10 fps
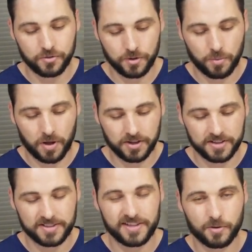They're probably
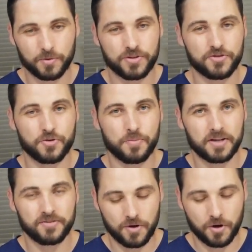going to stick with the
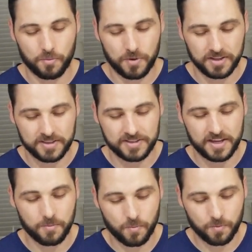ZoomX foam at the
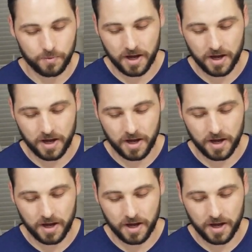same